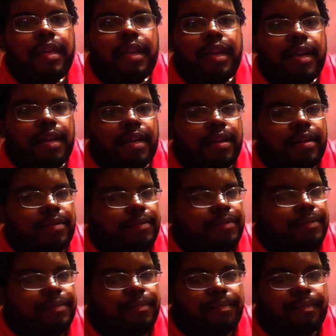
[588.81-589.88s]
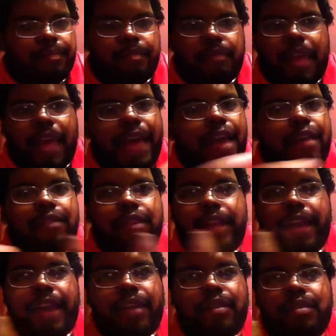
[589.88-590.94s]
I haven't
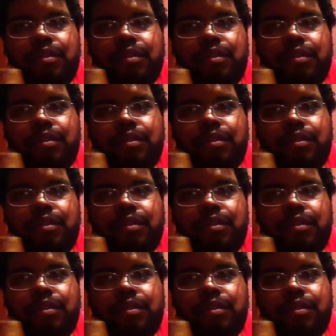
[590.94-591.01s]
had